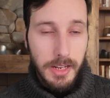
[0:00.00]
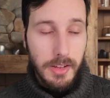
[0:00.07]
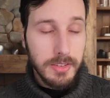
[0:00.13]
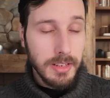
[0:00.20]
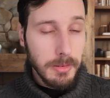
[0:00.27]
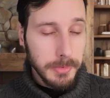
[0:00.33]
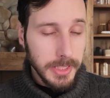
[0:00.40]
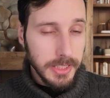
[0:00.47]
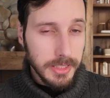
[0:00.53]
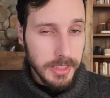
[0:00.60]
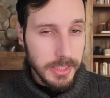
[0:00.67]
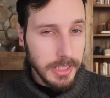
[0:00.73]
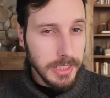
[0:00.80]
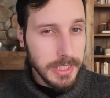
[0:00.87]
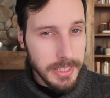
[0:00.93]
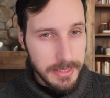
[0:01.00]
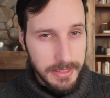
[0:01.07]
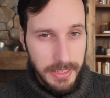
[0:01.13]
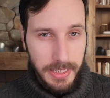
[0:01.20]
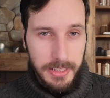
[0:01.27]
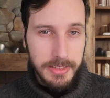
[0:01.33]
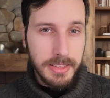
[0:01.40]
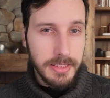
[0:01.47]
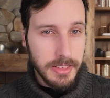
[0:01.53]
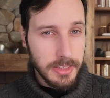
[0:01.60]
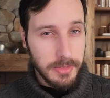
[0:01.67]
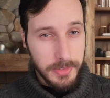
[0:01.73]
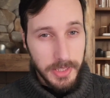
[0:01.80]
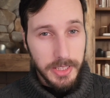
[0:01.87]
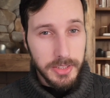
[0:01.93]
Now, some of the earliest
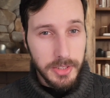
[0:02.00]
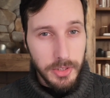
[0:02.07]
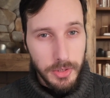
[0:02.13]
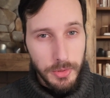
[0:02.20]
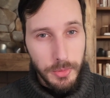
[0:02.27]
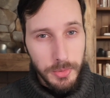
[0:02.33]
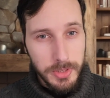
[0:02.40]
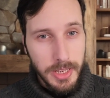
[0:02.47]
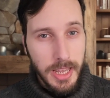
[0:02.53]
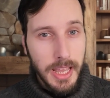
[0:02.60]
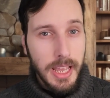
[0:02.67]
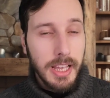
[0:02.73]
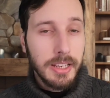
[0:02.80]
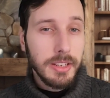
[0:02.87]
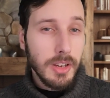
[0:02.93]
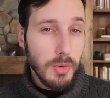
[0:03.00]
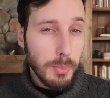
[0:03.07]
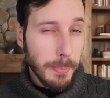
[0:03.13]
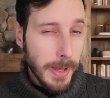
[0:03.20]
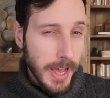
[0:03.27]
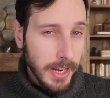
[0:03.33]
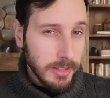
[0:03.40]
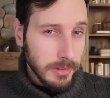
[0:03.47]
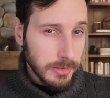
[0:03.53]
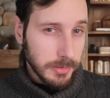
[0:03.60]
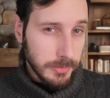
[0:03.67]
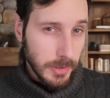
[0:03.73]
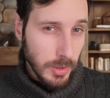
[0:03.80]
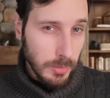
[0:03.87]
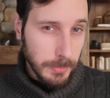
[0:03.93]
instances of this use go back to the
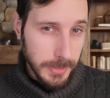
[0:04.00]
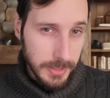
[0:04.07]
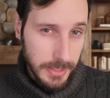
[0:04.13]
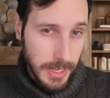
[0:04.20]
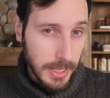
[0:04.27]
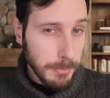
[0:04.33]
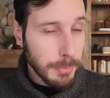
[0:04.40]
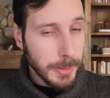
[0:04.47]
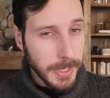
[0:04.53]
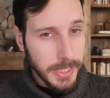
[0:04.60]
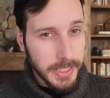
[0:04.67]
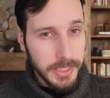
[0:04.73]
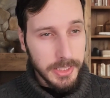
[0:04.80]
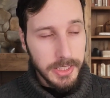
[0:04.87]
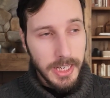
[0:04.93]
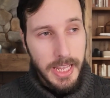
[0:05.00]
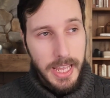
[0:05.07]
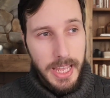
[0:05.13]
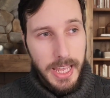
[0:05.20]
Roman Empire,